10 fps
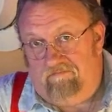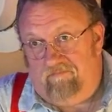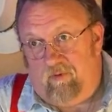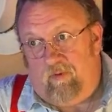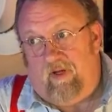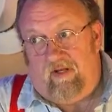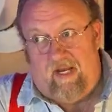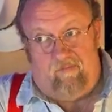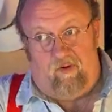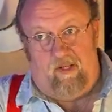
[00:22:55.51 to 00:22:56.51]
So it
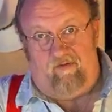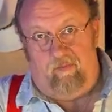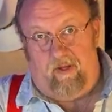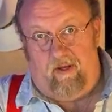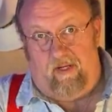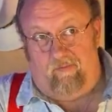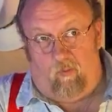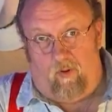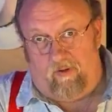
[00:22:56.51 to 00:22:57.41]
never left me. I never wanted